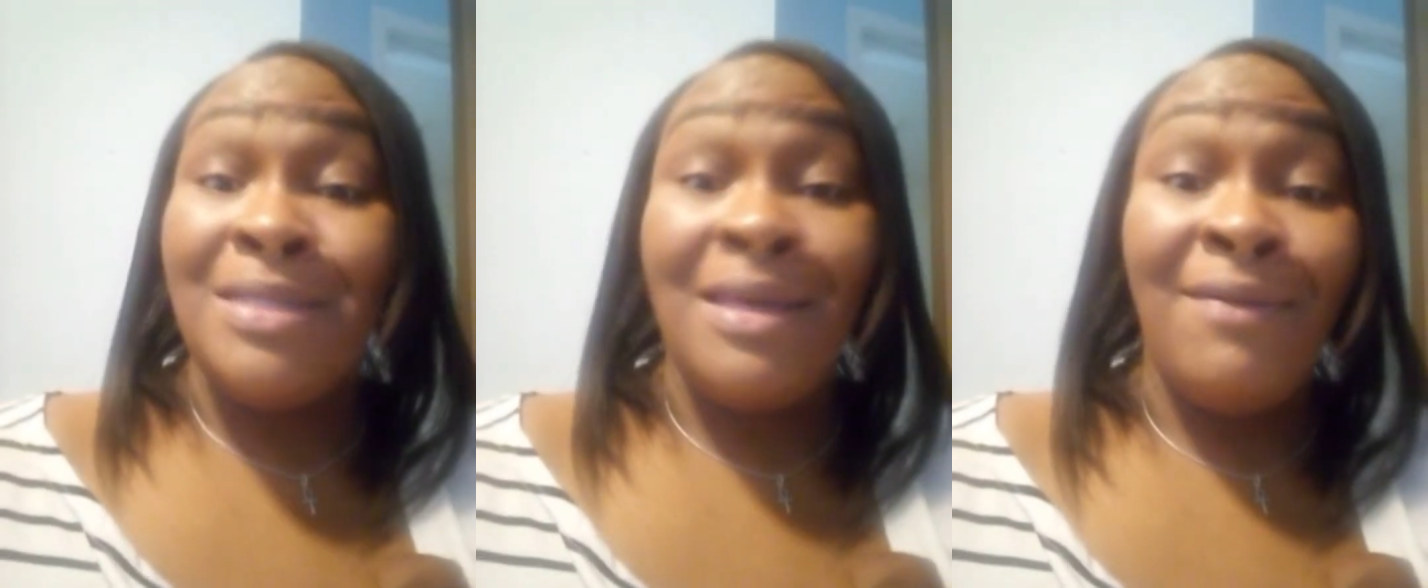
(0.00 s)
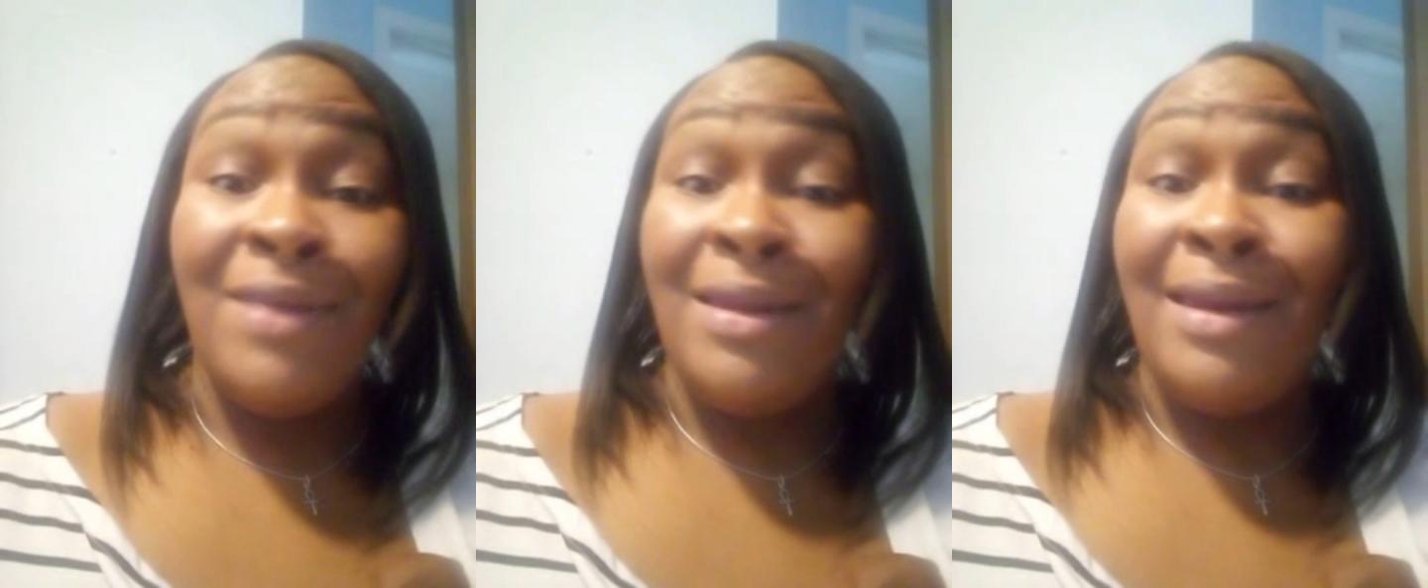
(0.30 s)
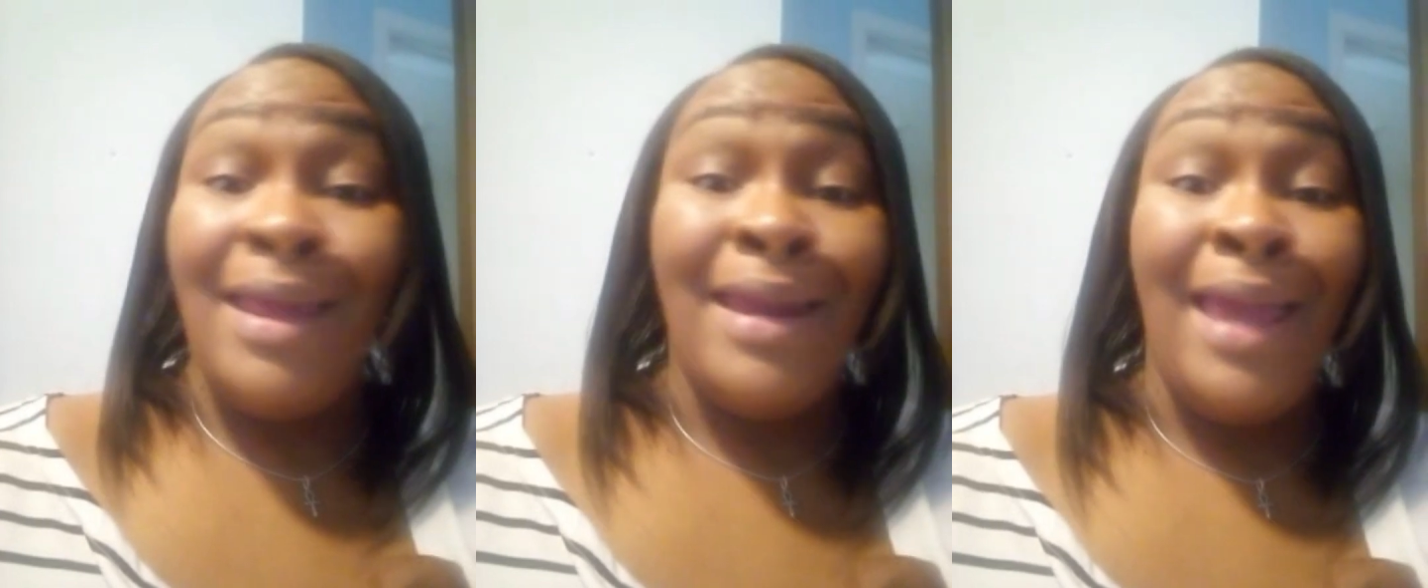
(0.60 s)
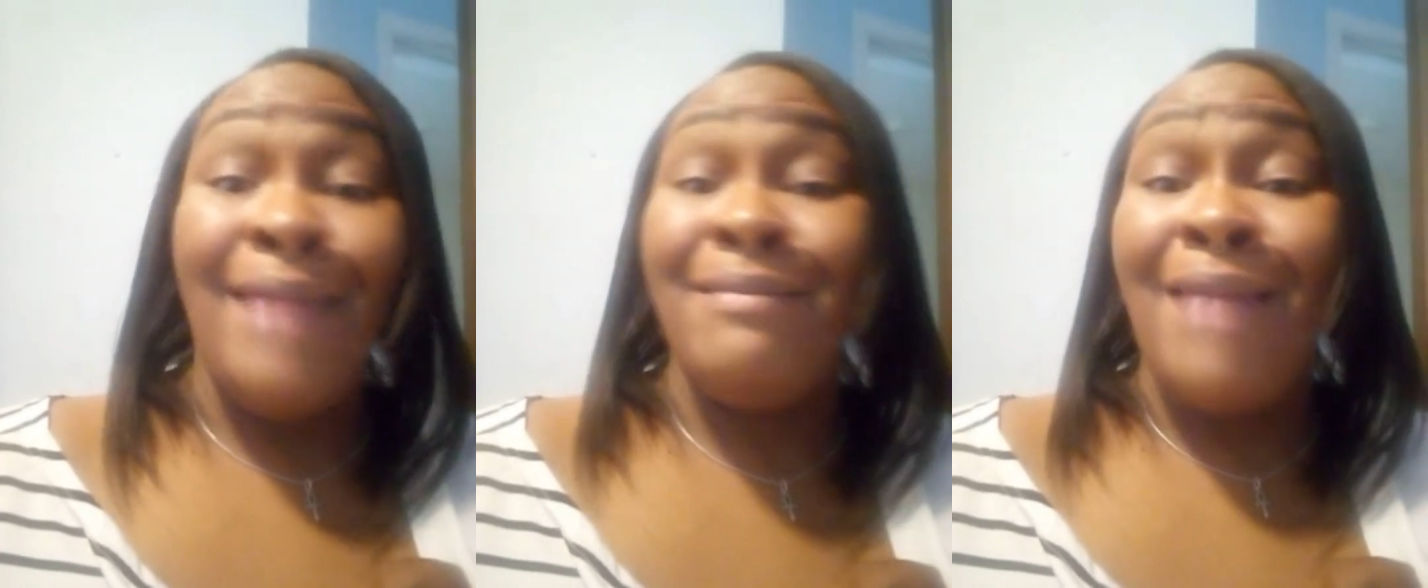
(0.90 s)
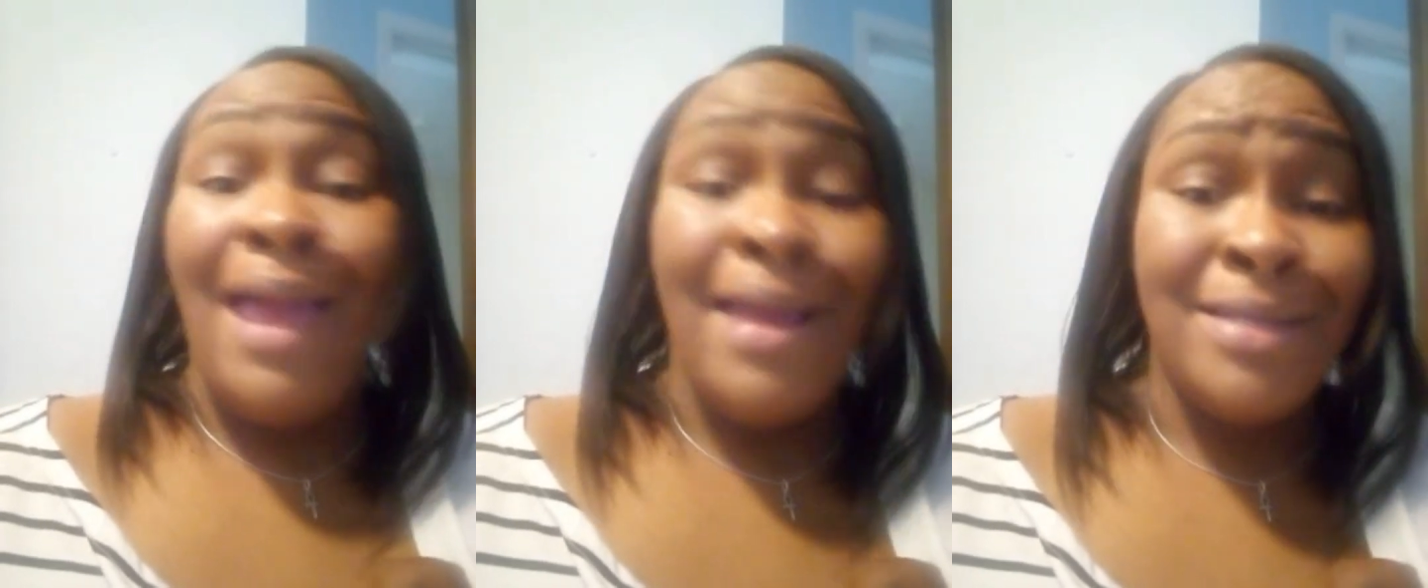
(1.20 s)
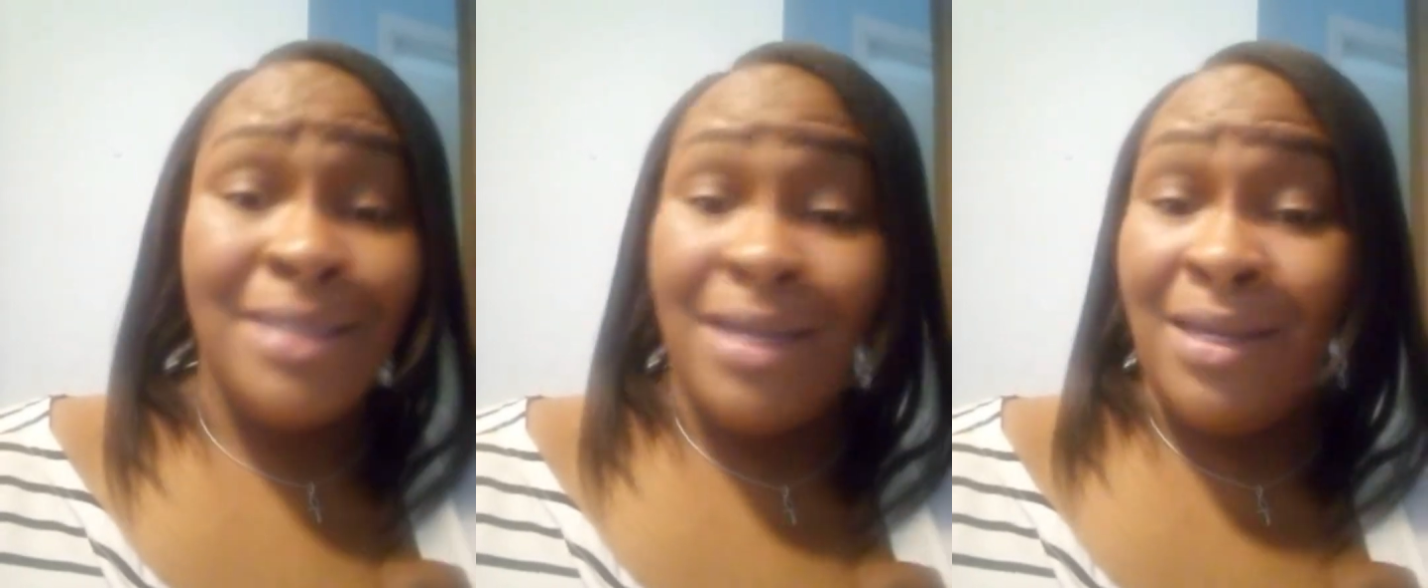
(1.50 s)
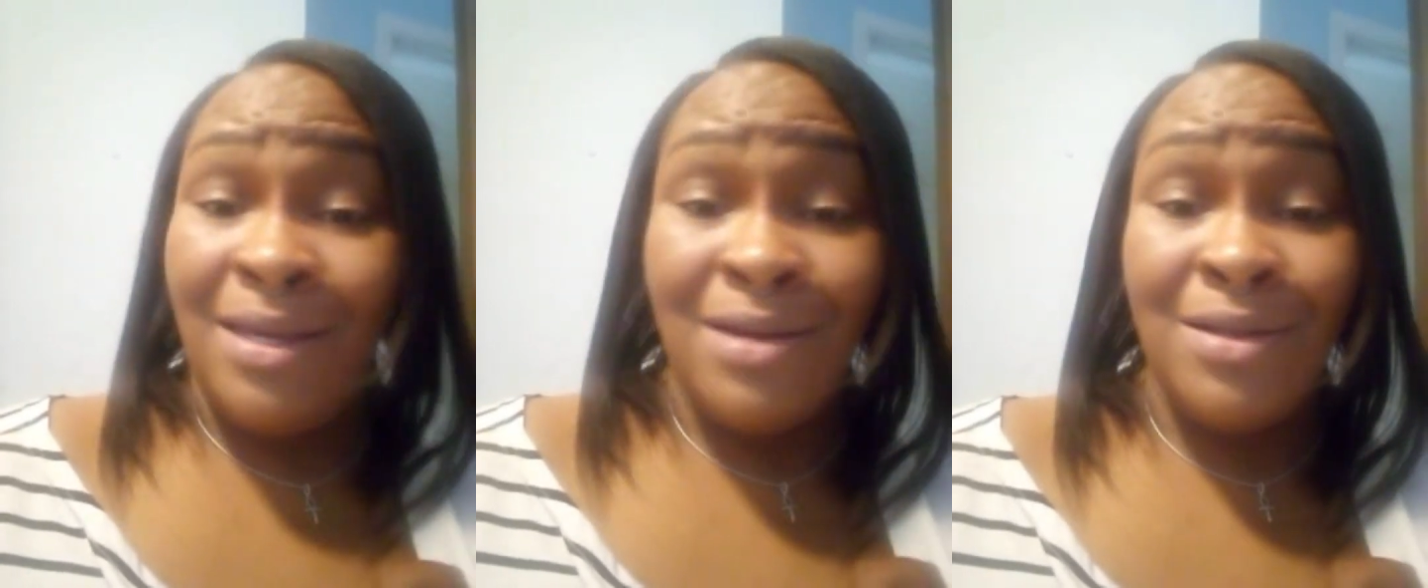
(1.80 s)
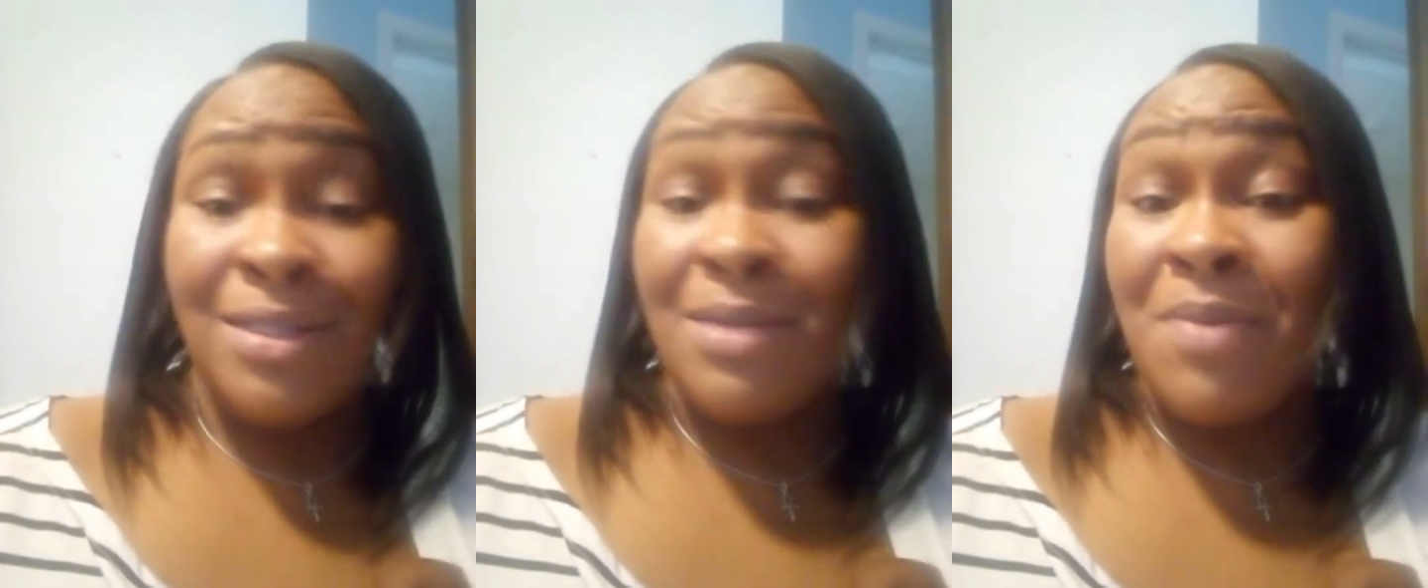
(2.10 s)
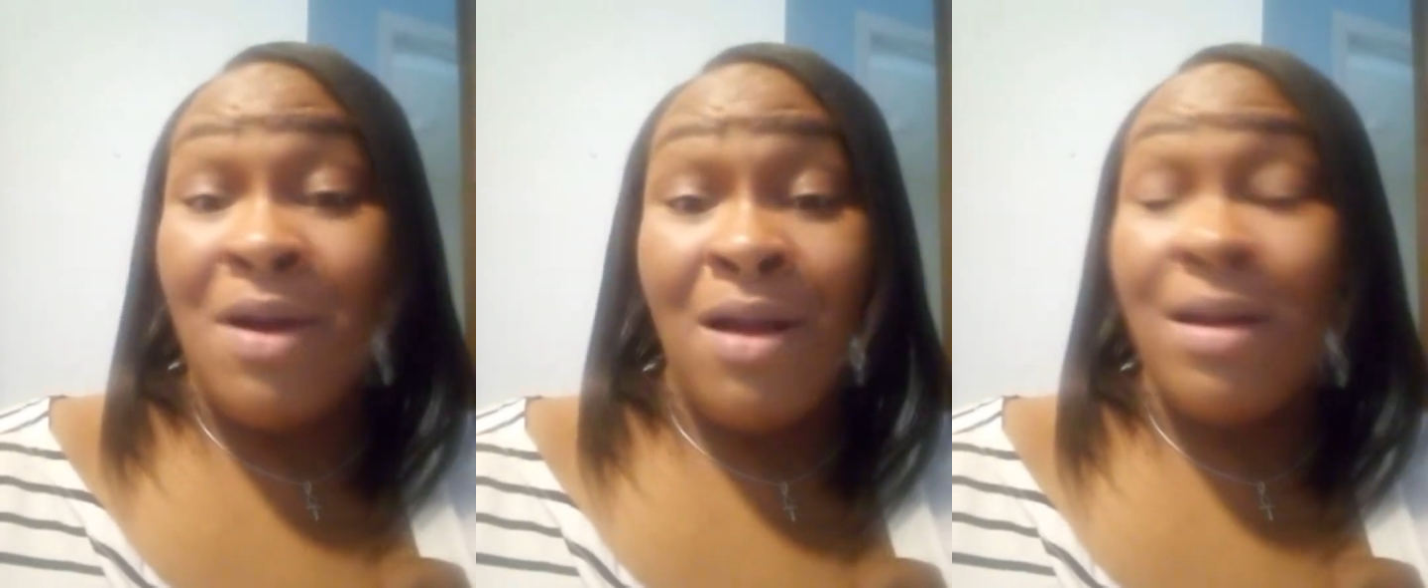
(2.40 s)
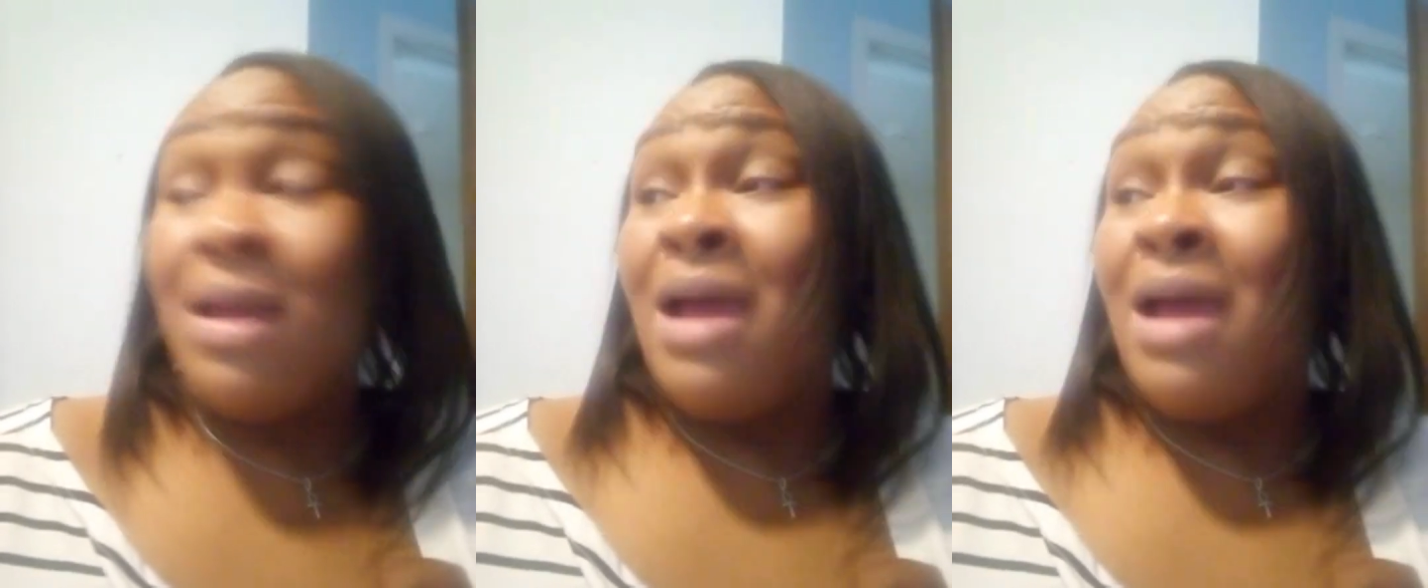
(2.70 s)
7 and 8 and 9, 10 years apart.